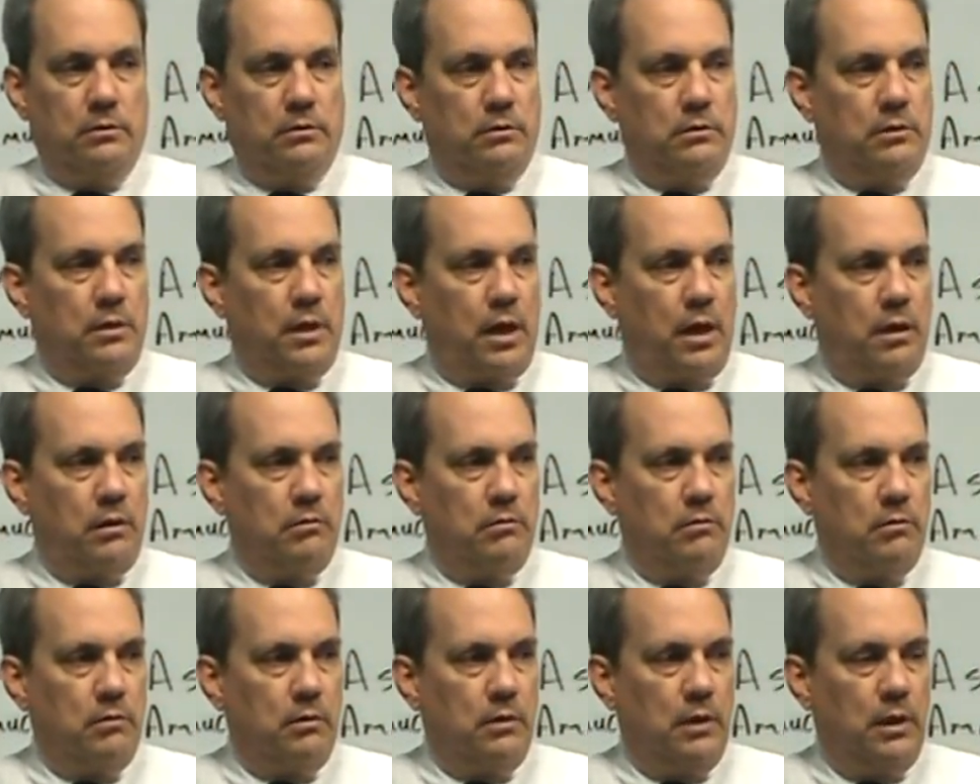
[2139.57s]
Okay?
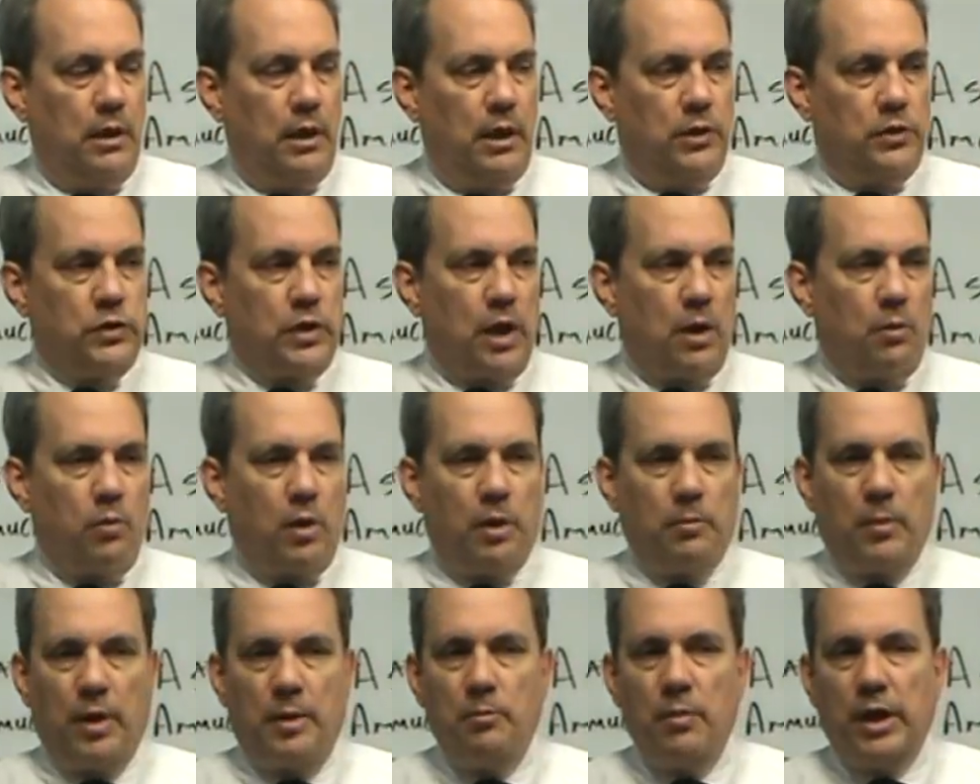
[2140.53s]
It's not what
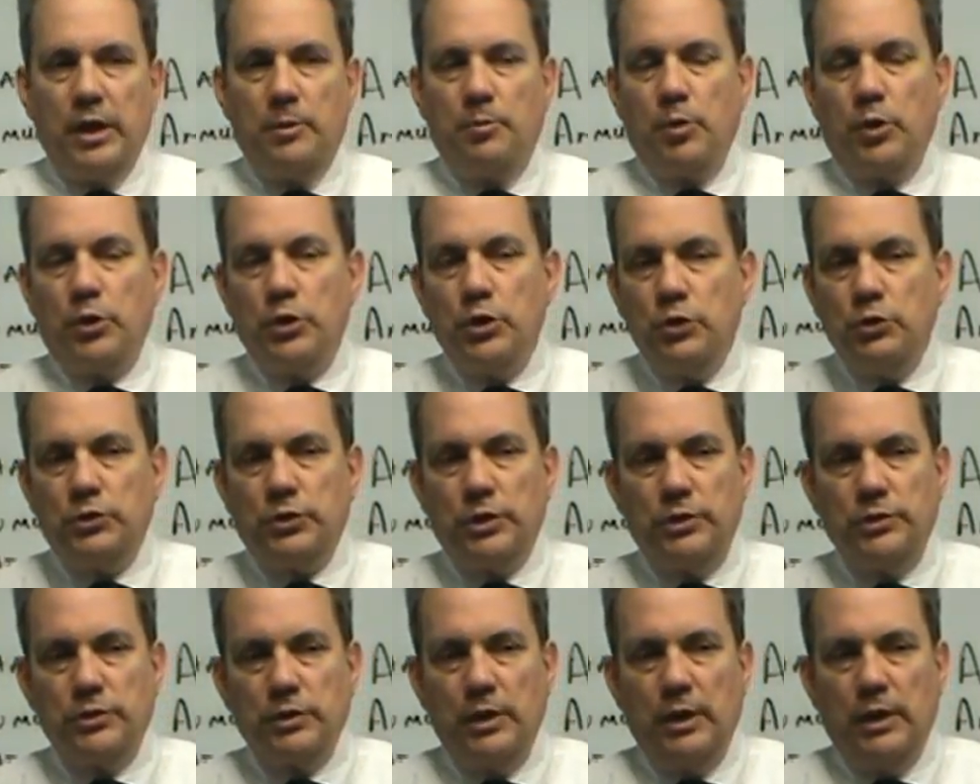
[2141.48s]
my money
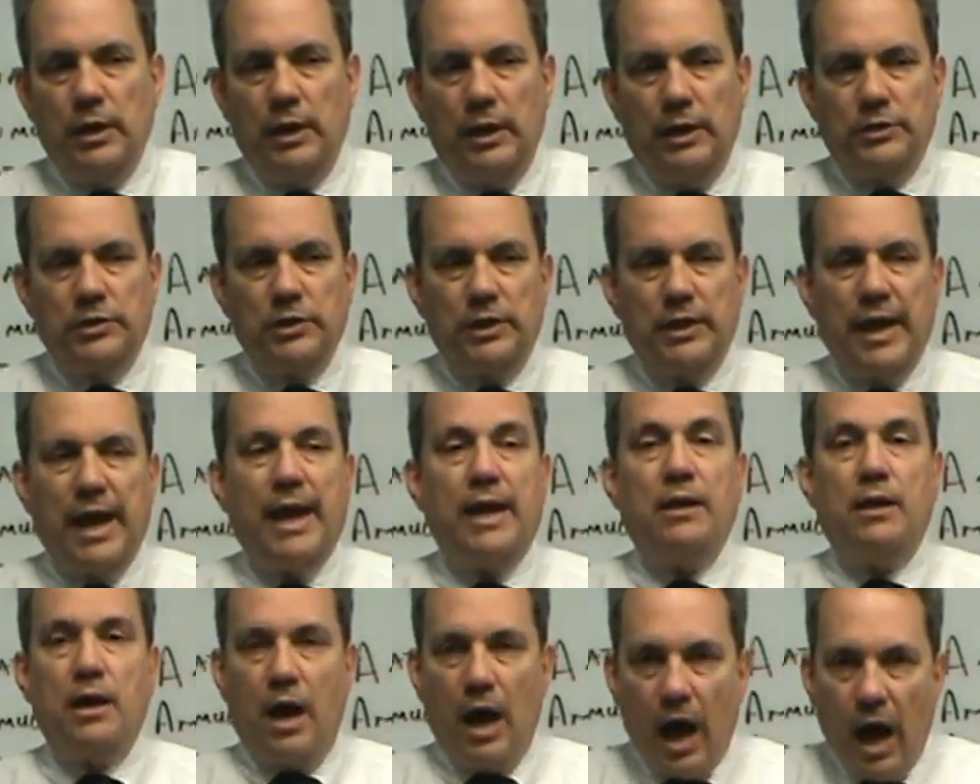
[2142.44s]
produces. It's a gain
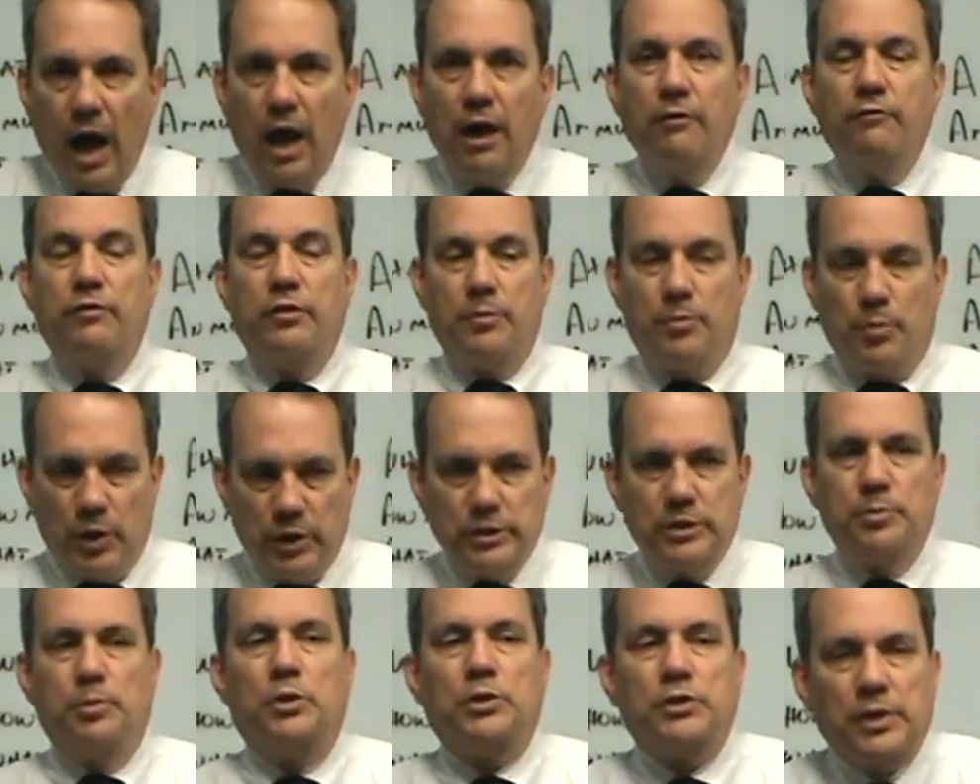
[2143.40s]
of the
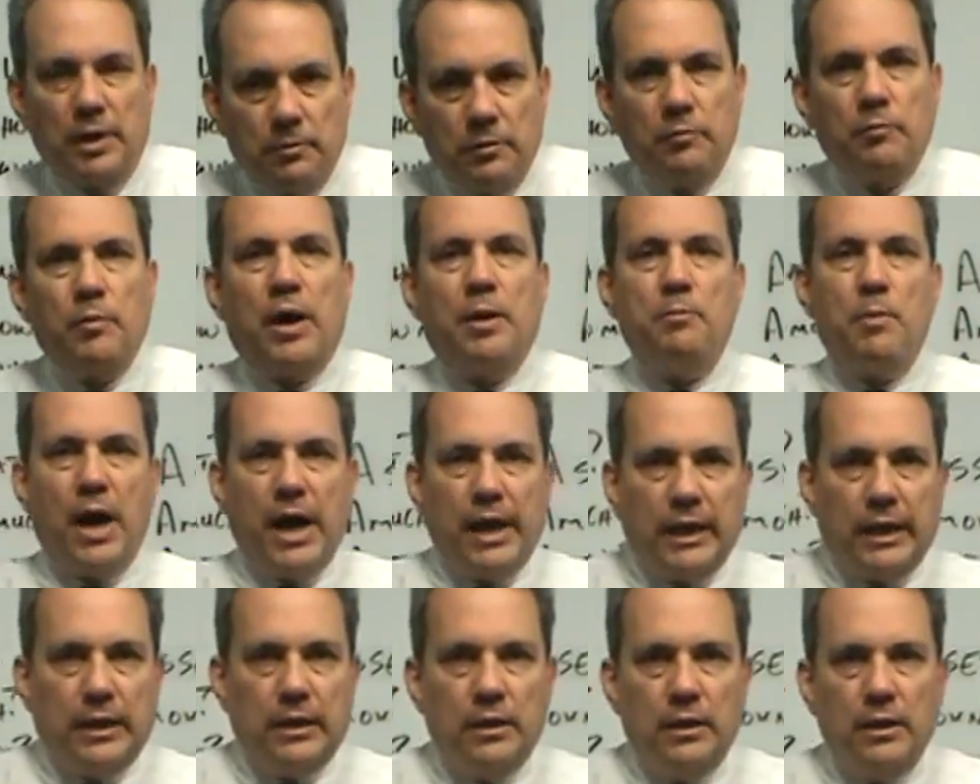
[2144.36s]
principal sum of my
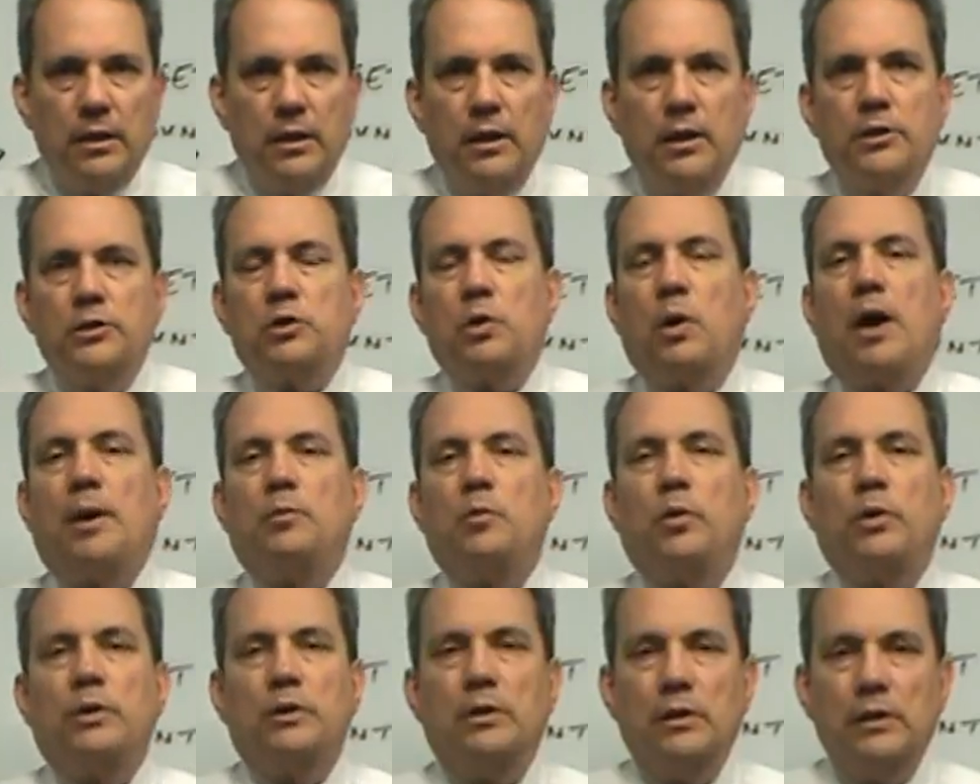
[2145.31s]
money. So I'm
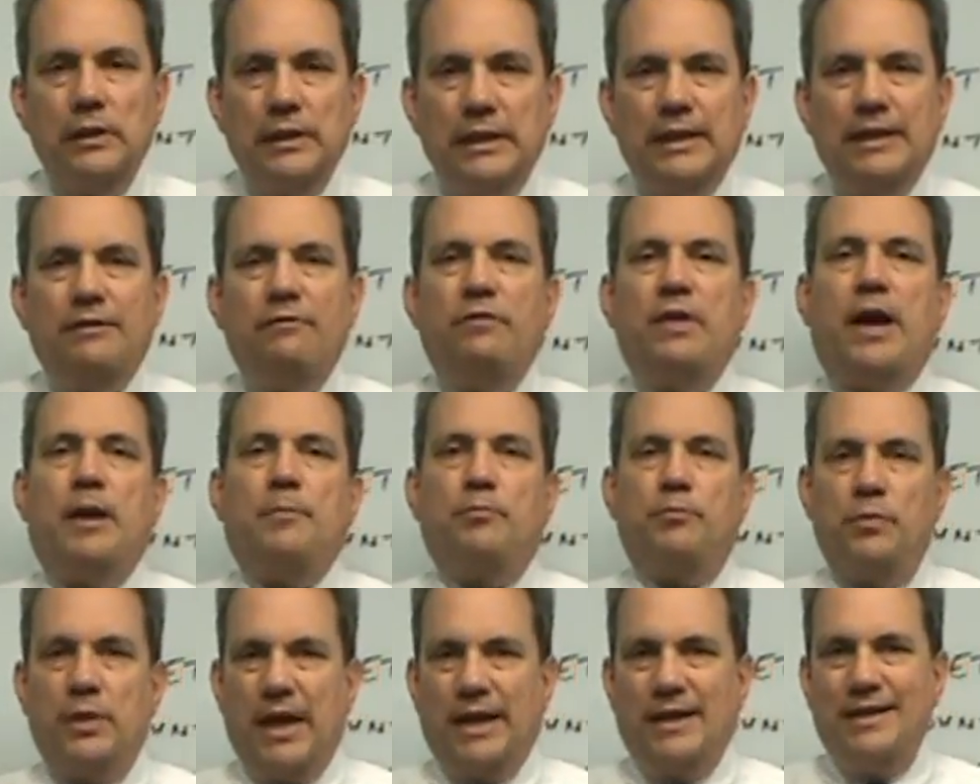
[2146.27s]
going to leave
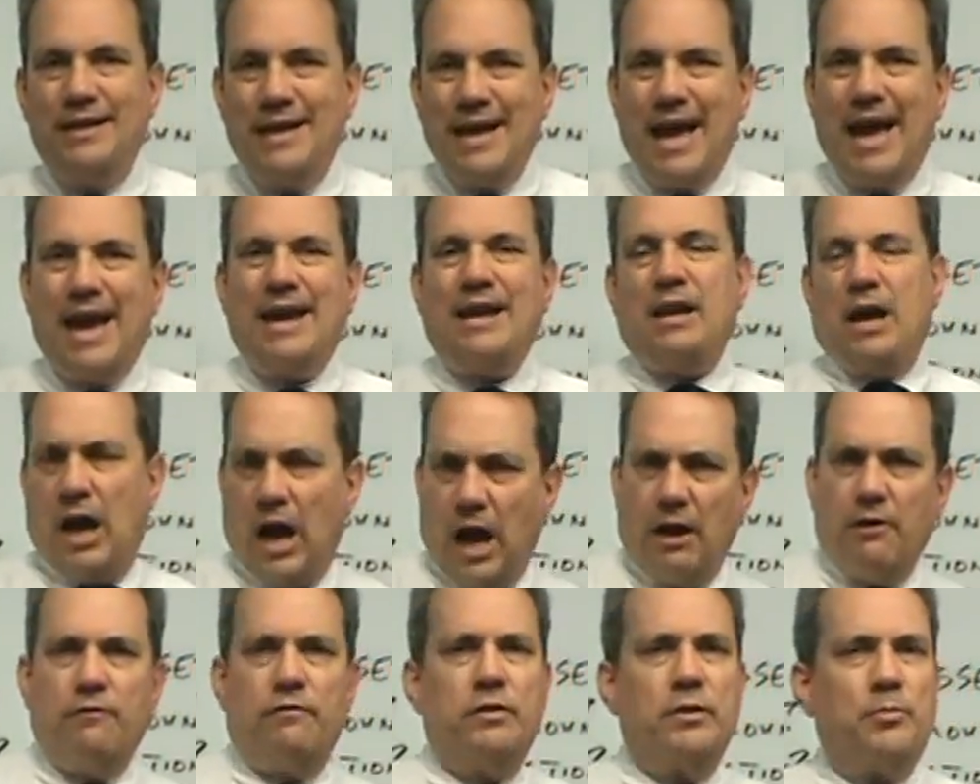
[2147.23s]
that gain
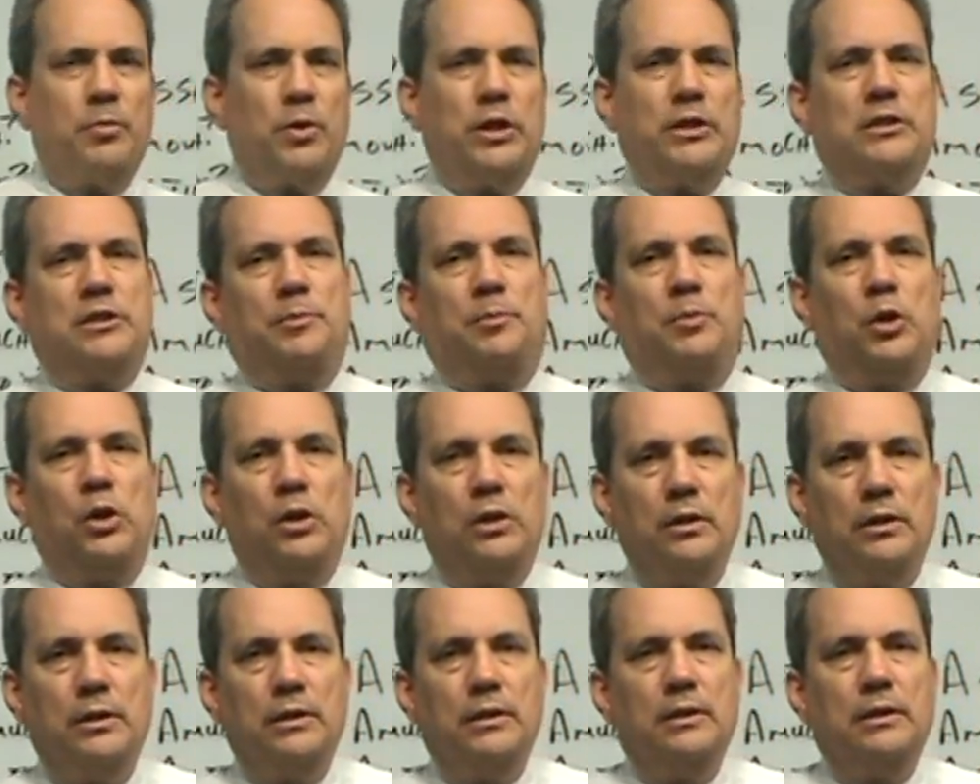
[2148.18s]
of the principal
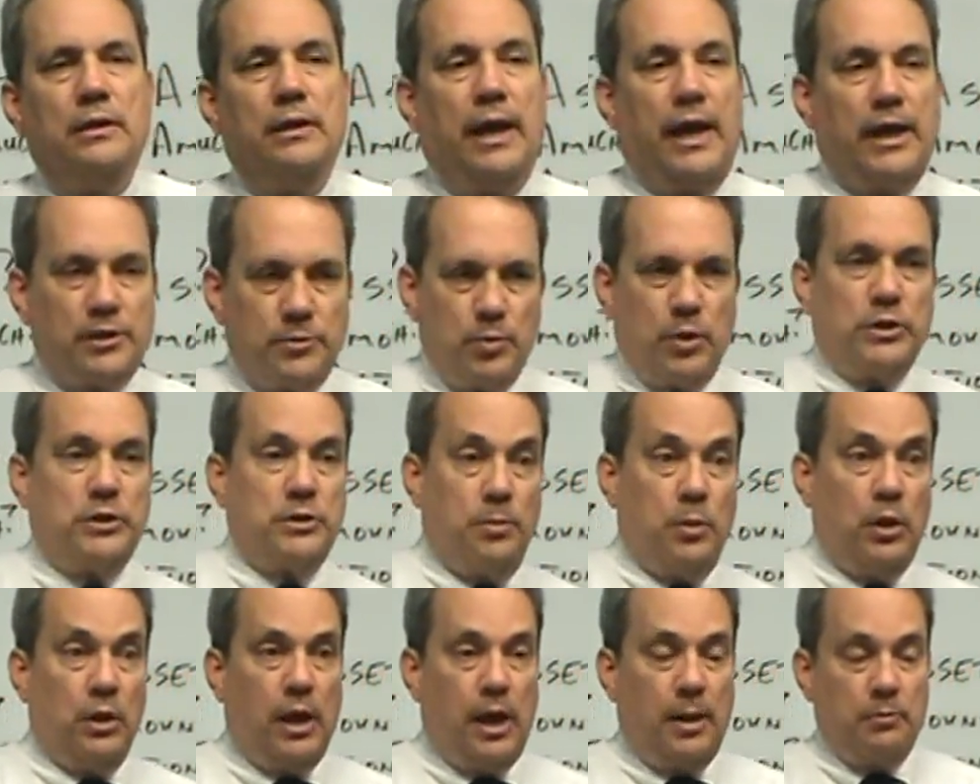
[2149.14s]
as
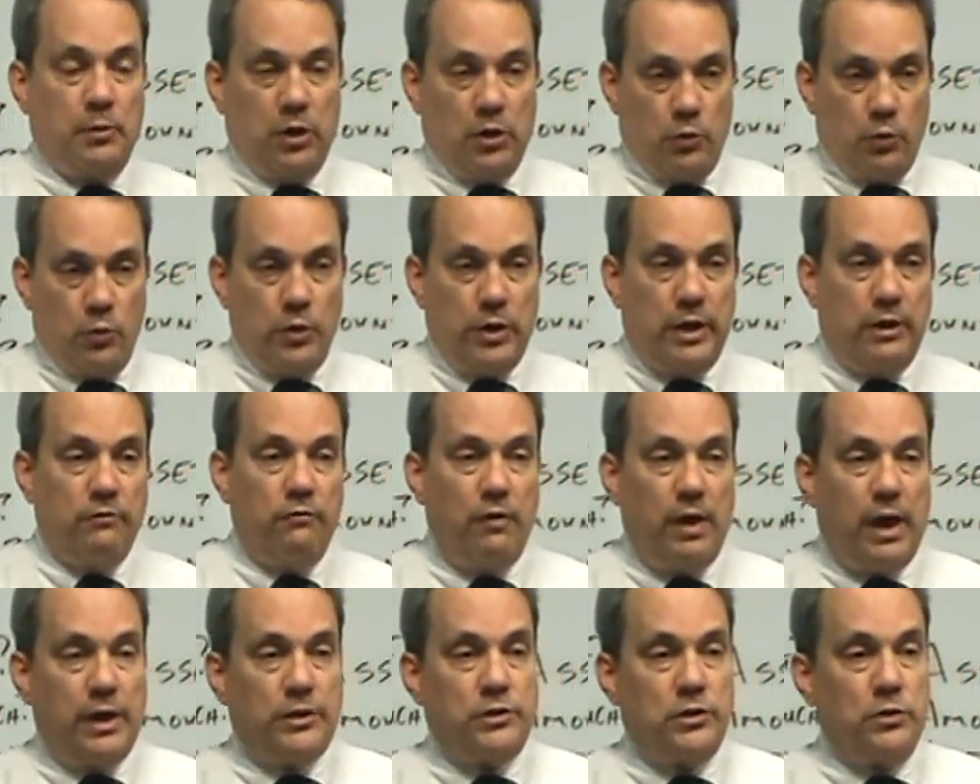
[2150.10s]
principal. I'm going to
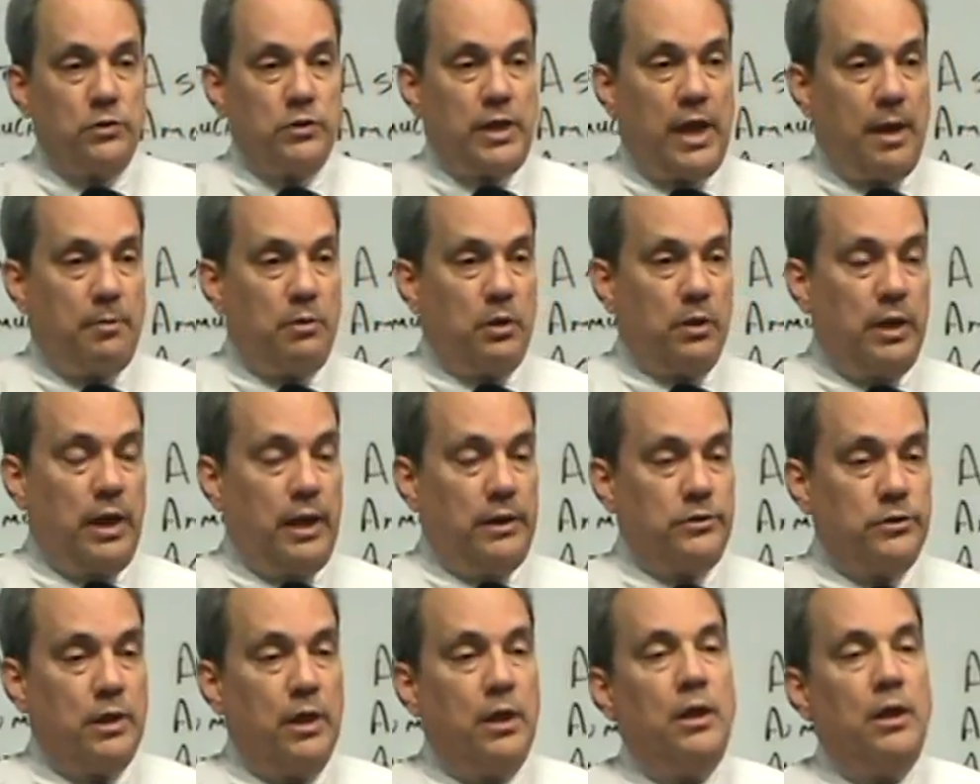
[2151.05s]
reinvest those capital gains.